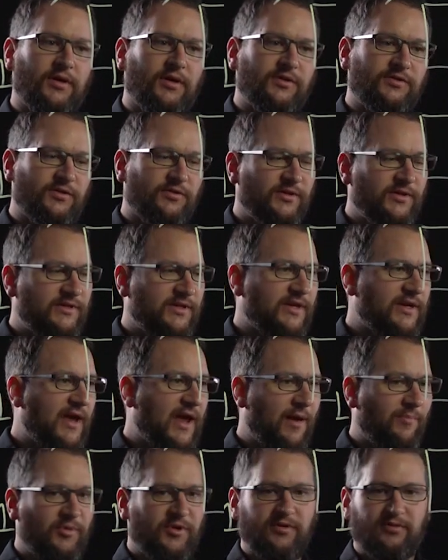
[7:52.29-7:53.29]
So this can
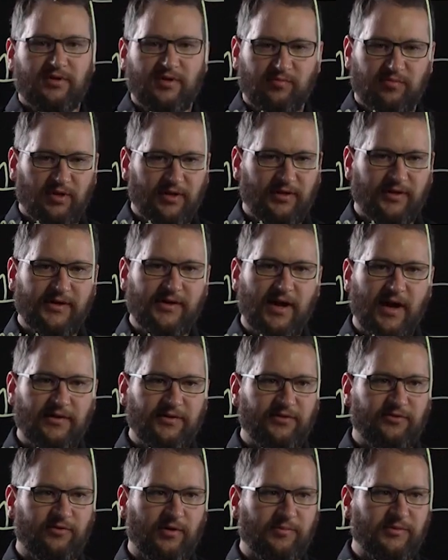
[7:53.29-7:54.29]
happen completely
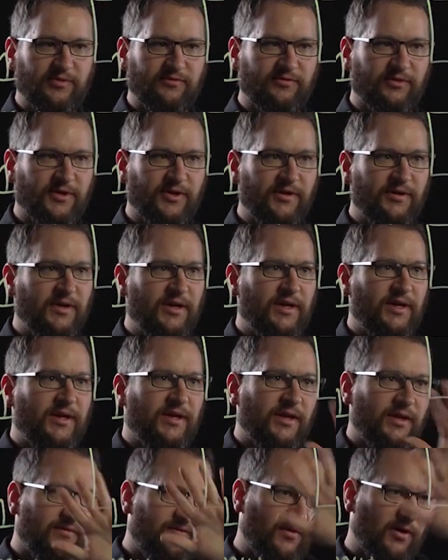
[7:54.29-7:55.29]
non-disruptively
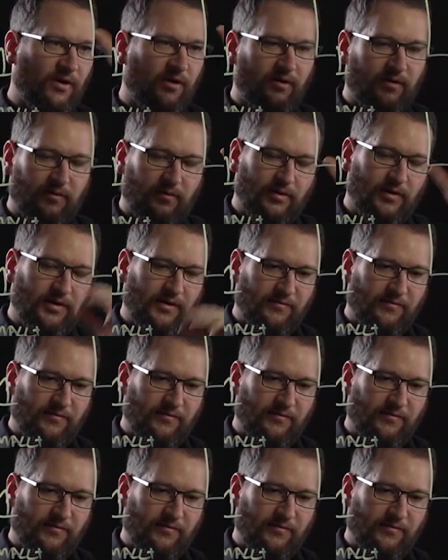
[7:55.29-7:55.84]
if our,